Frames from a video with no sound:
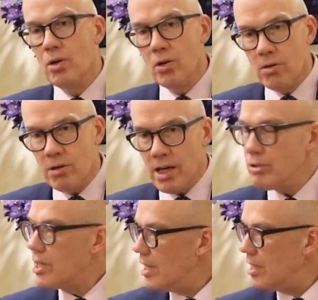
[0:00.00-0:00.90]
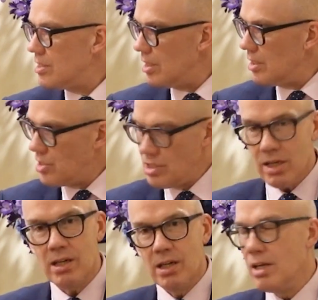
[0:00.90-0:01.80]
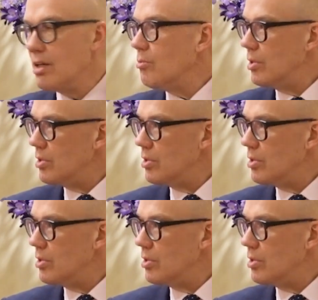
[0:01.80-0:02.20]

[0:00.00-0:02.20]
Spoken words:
or an okay teacher with